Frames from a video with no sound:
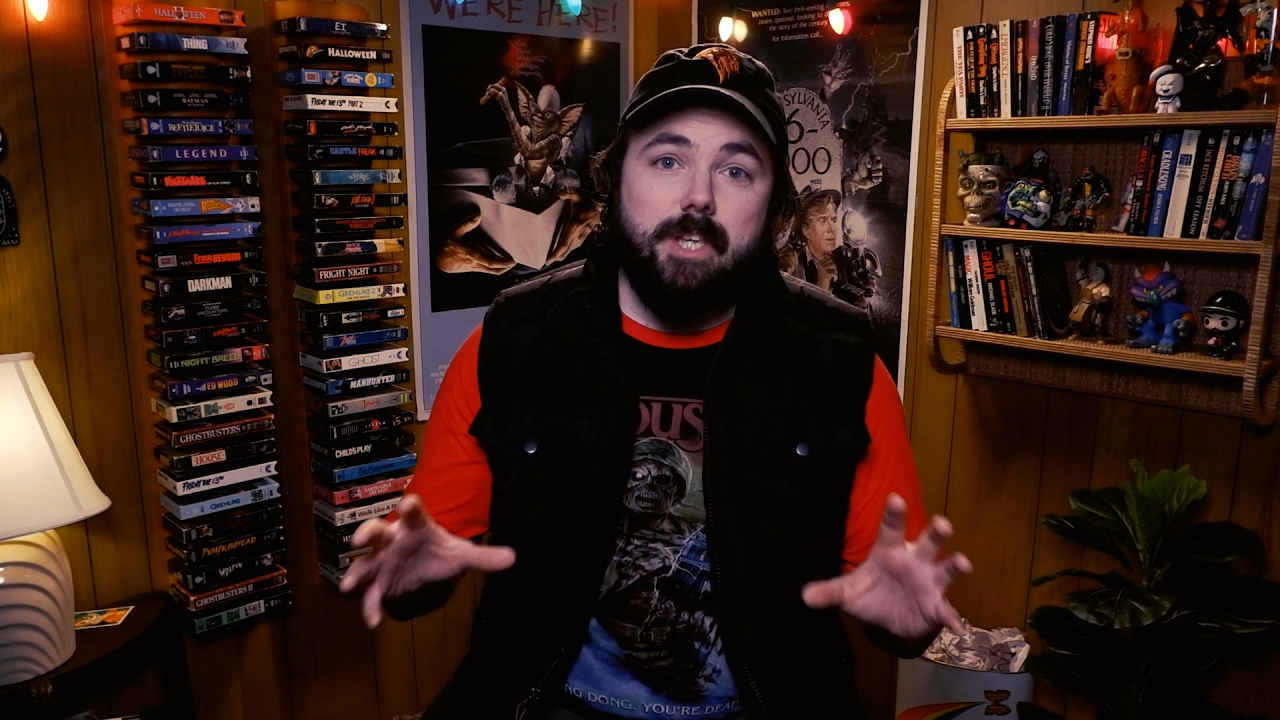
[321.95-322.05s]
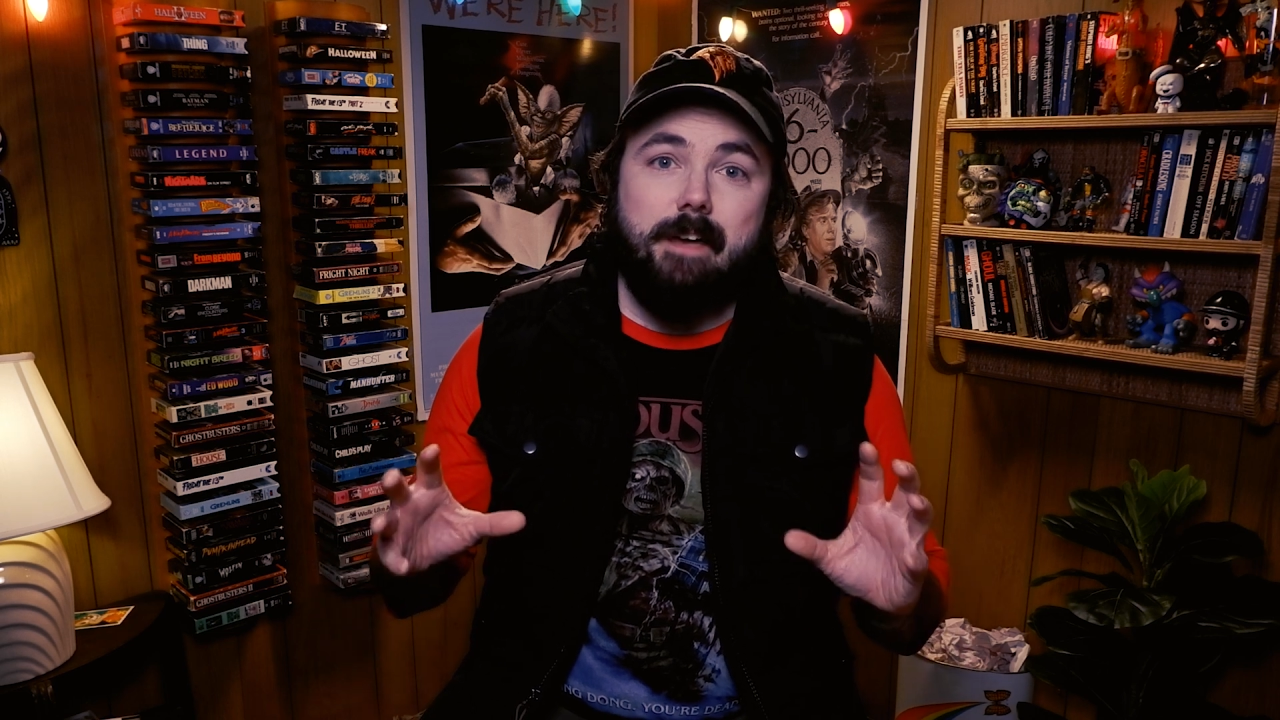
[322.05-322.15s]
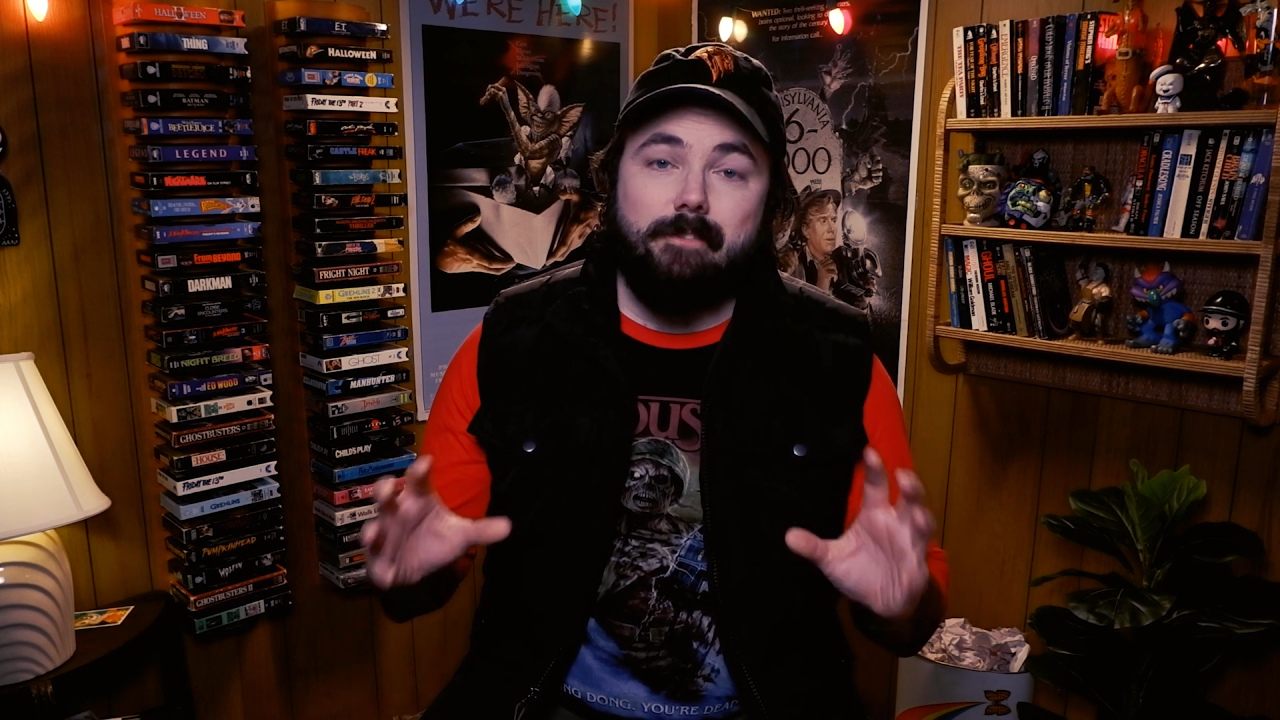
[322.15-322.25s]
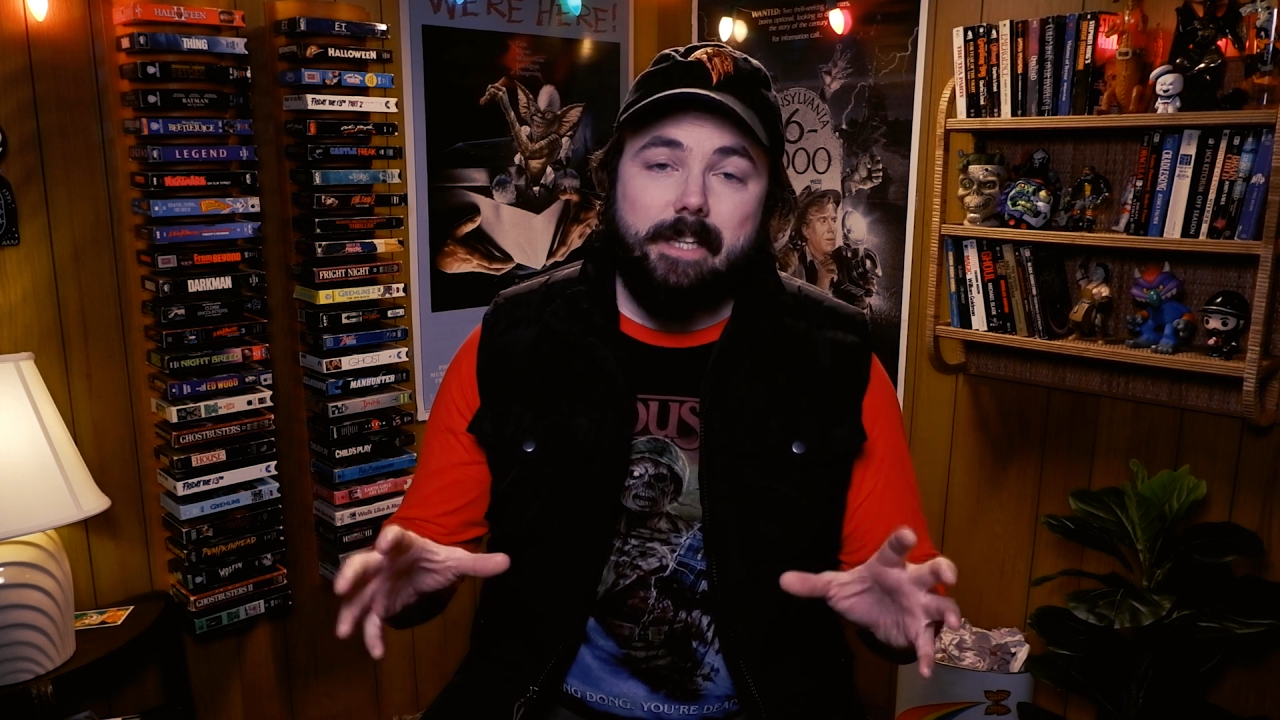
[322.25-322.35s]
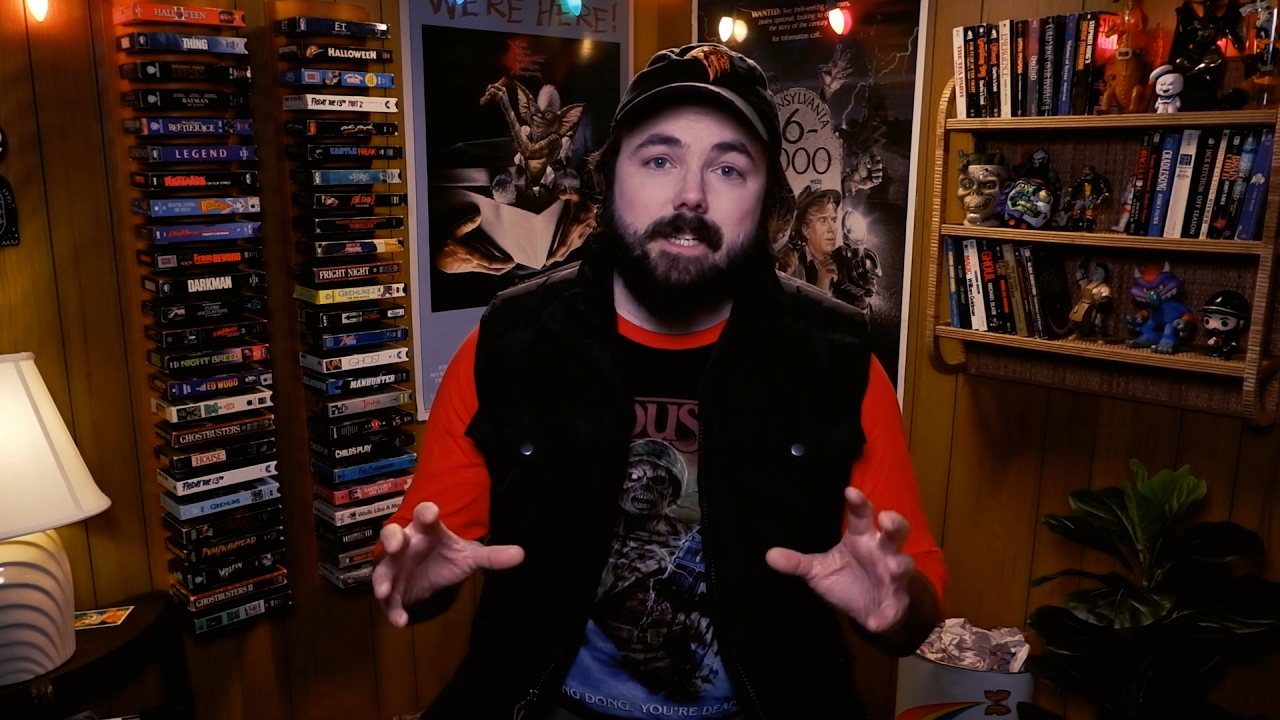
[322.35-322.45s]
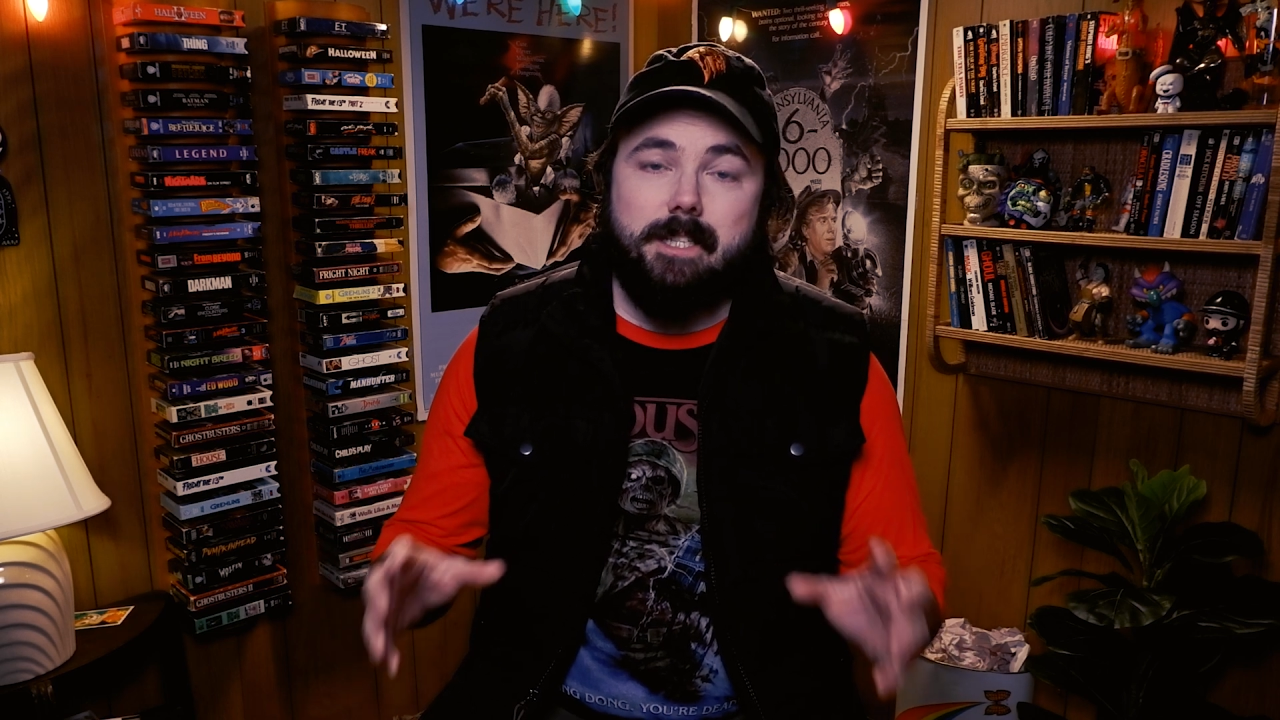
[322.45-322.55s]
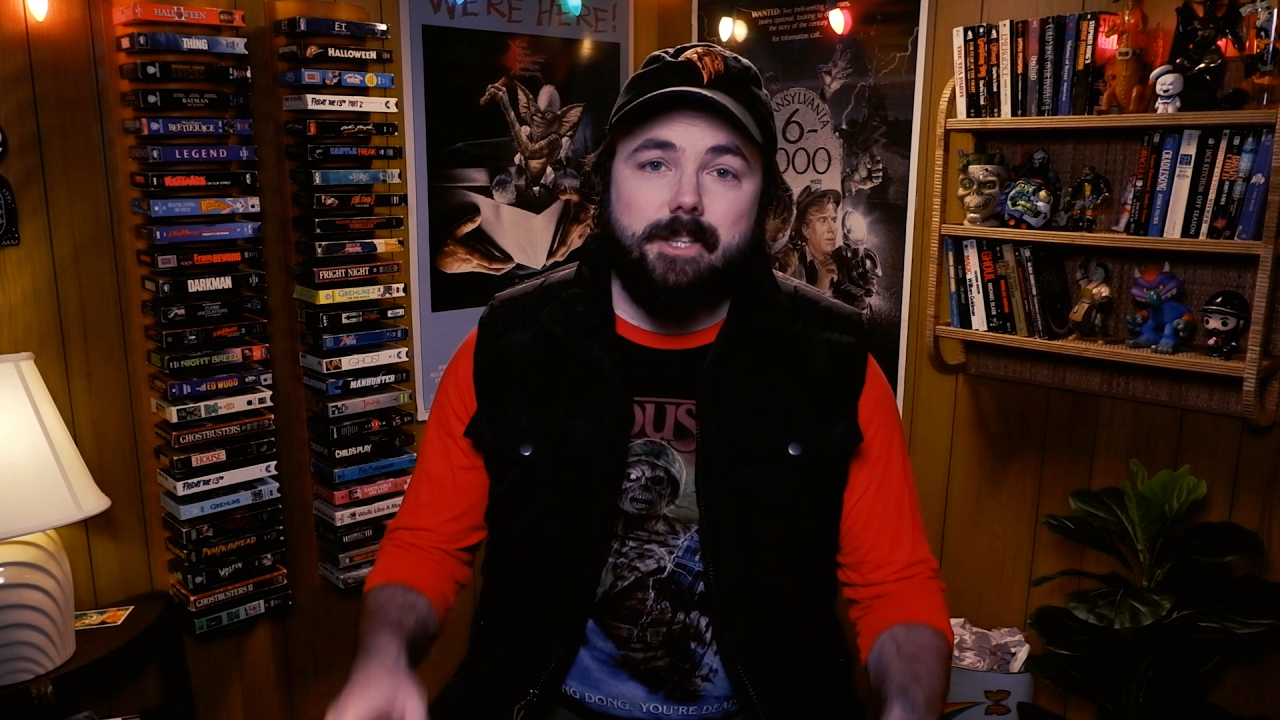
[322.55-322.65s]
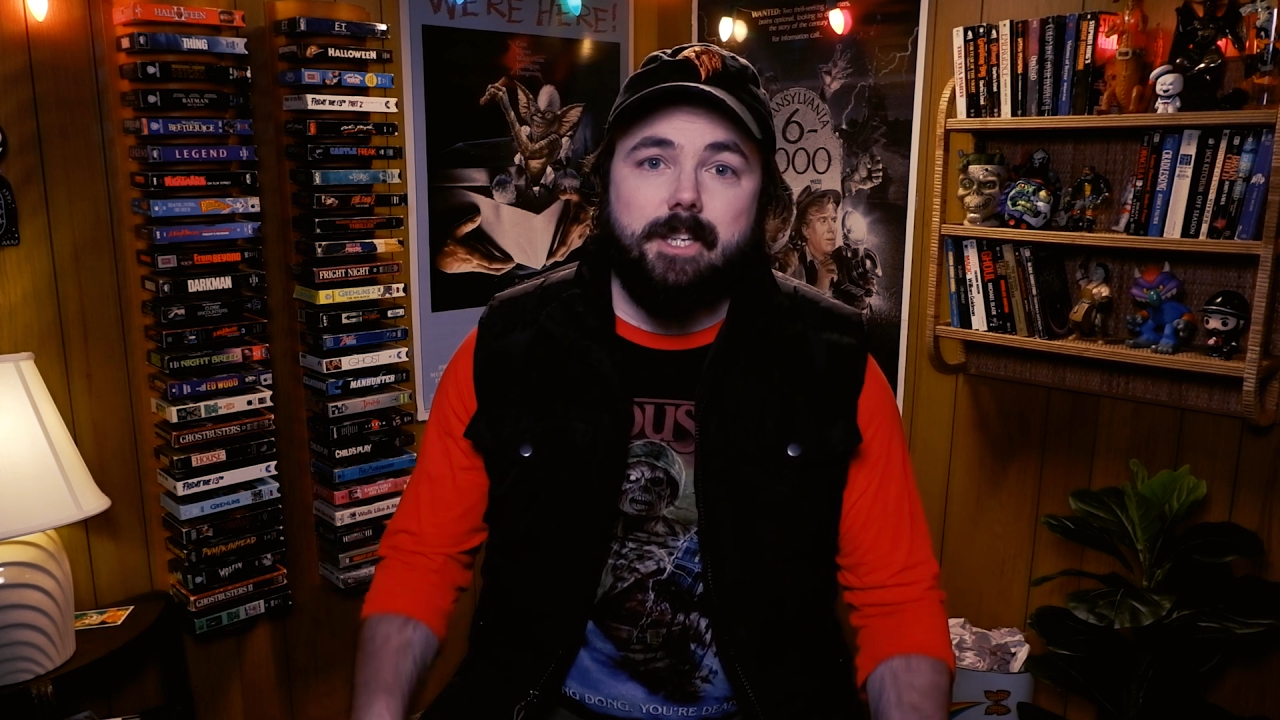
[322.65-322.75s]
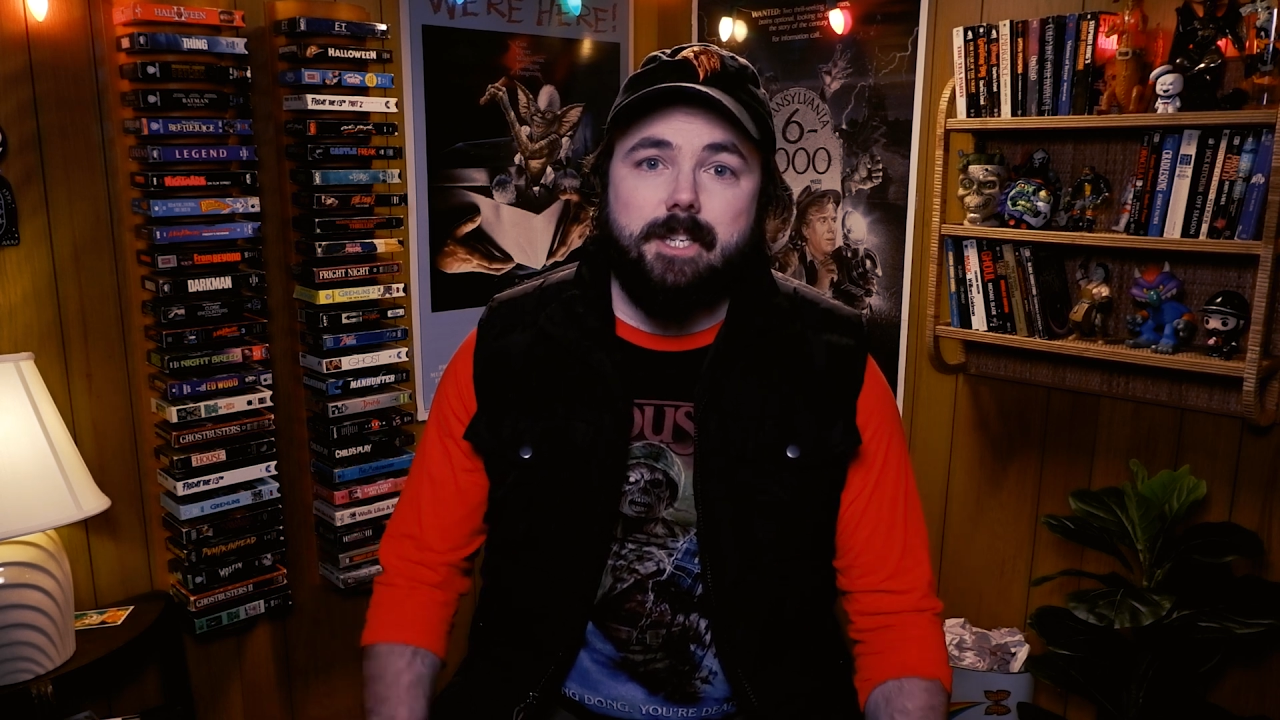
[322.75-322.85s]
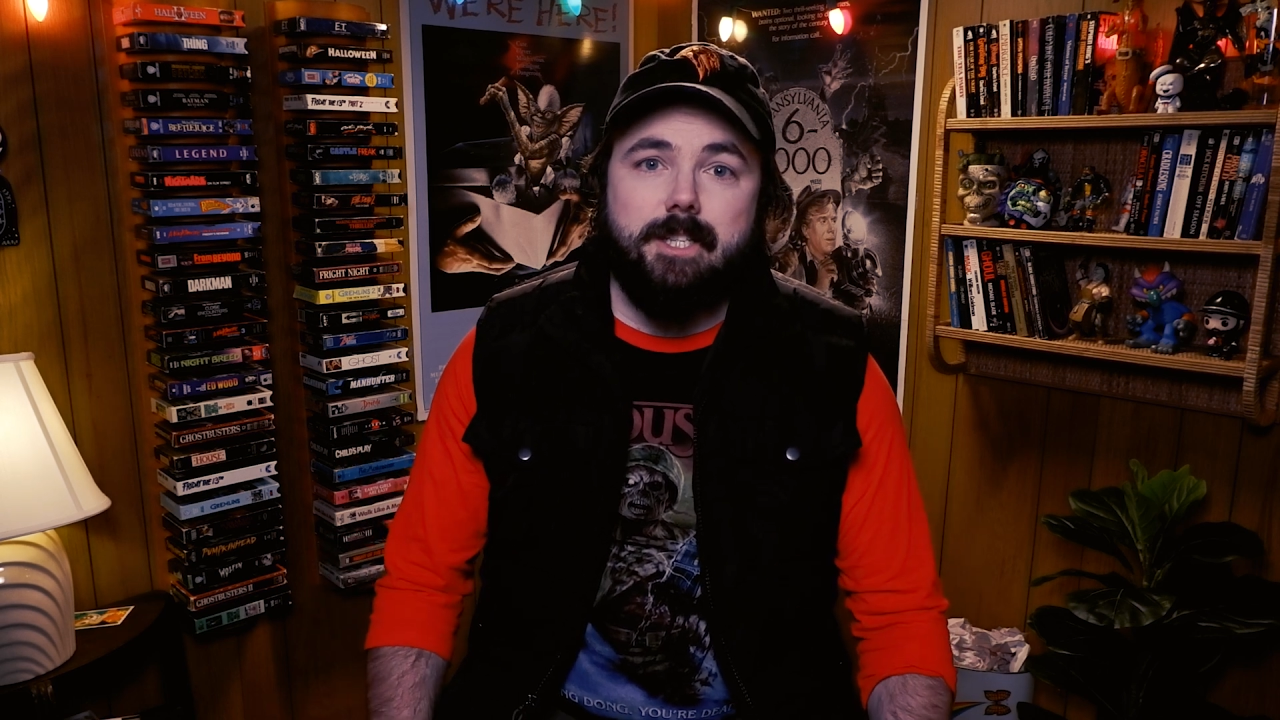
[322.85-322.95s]
have led to
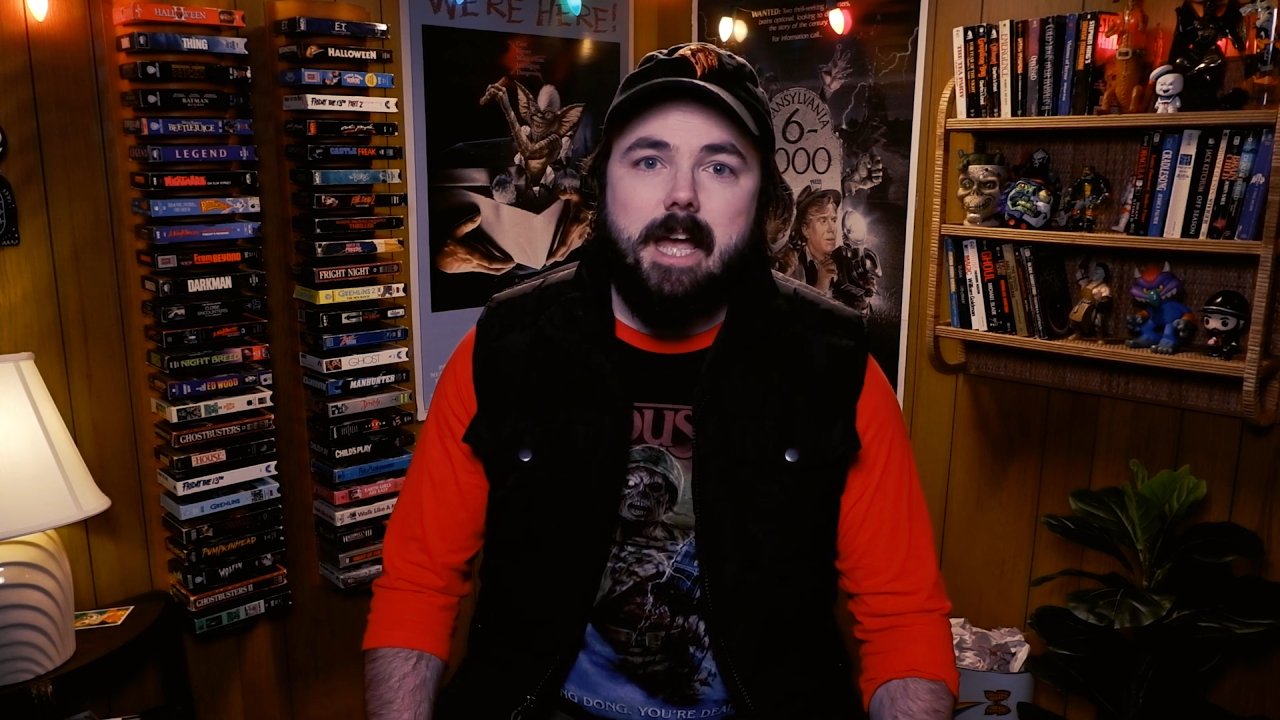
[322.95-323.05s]
this.